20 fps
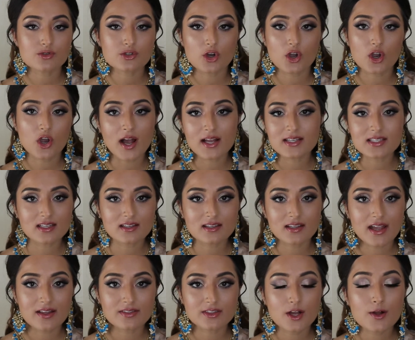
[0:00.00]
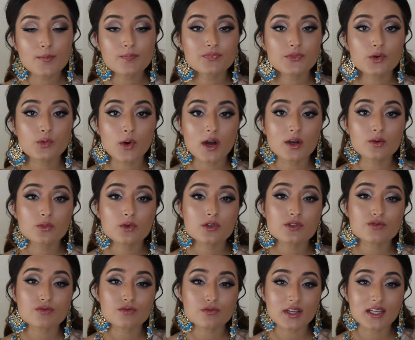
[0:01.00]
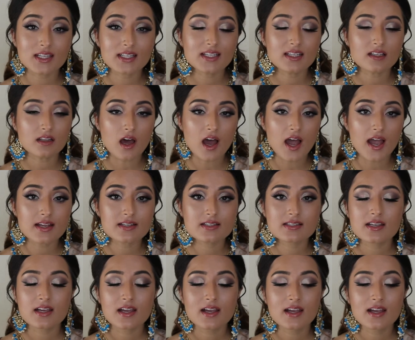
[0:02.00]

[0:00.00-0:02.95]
so I didn't get them. One was really light